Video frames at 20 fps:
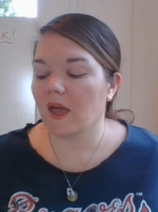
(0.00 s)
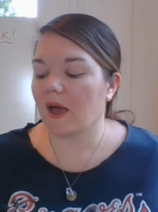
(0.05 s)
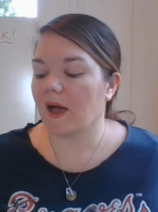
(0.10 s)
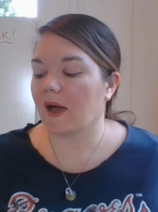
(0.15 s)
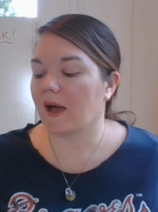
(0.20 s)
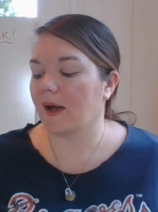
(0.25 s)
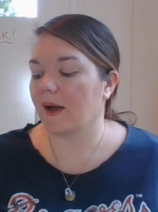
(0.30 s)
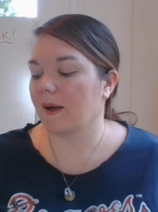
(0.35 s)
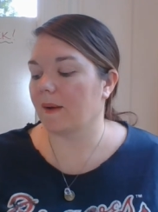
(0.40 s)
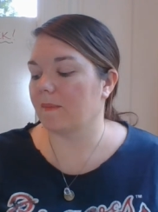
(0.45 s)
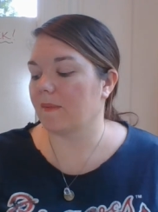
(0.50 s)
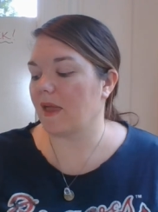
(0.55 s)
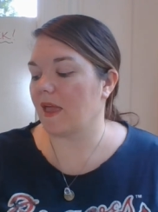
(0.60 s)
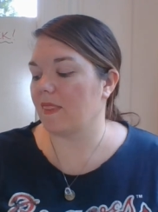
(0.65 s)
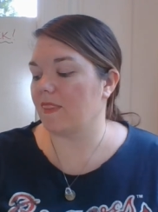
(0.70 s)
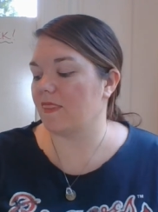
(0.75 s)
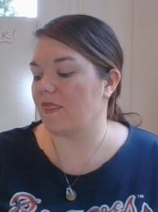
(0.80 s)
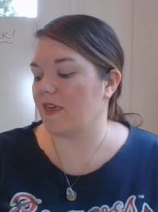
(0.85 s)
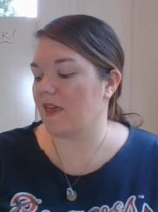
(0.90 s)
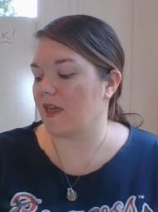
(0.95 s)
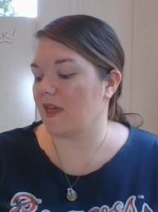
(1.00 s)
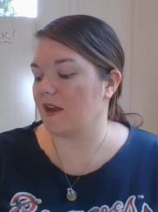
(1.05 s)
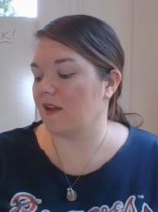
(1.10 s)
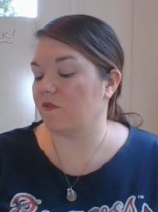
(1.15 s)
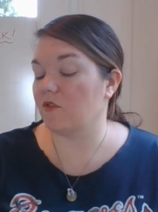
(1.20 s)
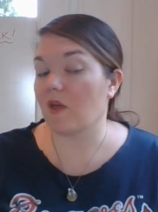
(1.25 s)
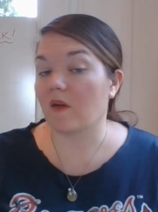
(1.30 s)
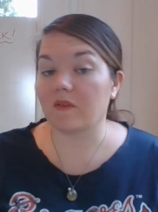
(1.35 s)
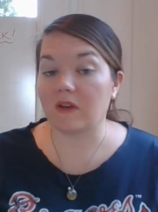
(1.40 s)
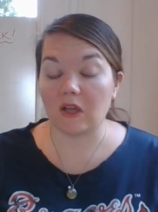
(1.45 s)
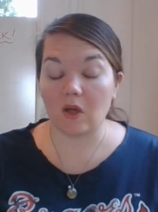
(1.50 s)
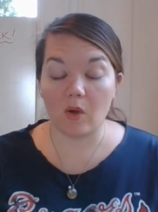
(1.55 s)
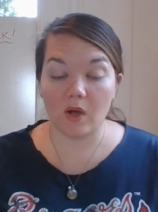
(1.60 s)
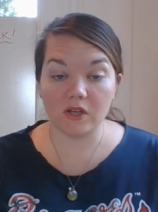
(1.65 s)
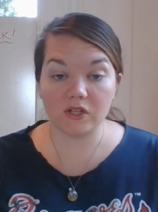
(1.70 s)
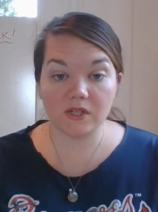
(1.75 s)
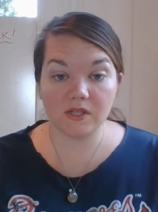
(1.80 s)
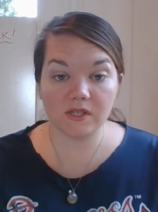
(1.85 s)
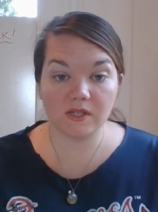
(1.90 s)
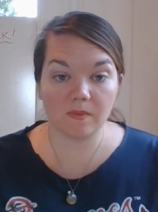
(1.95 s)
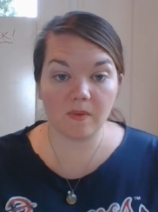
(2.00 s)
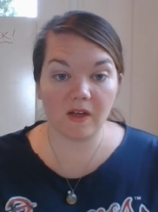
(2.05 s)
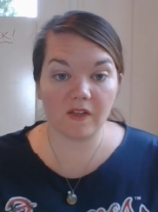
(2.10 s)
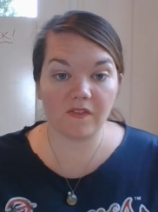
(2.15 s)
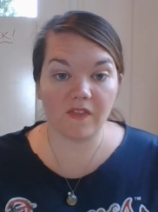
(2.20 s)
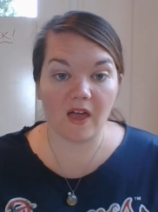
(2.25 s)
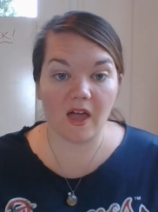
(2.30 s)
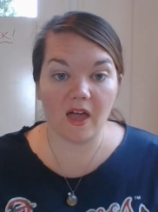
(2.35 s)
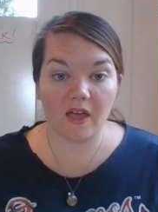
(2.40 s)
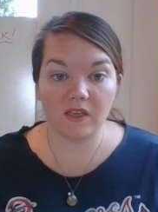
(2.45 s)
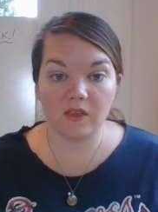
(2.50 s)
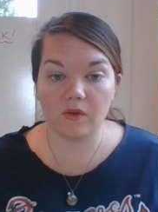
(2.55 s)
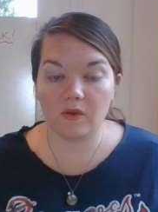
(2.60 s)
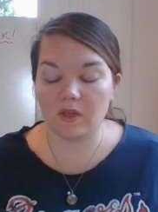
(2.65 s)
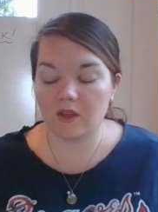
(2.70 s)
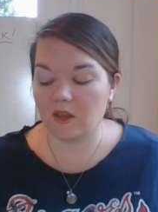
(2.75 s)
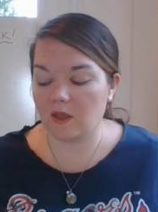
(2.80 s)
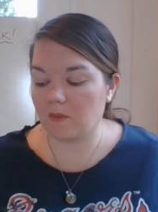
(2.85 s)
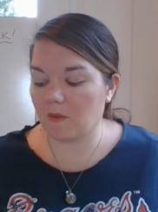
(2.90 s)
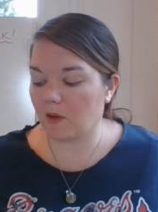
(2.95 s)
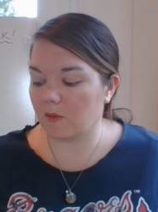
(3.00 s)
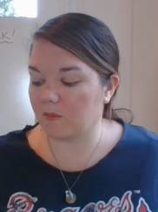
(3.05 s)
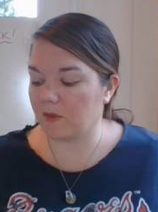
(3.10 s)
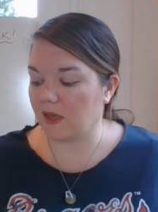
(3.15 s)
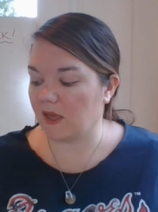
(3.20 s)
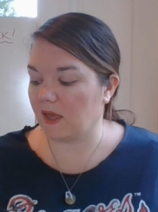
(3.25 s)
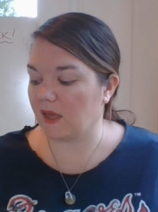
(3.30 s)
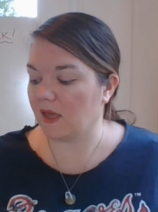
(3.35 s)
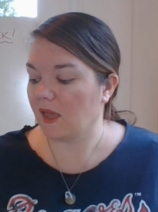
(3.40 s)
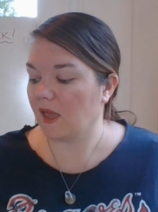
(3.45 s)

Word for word: Um, and then if you have any questions about that, you can email me.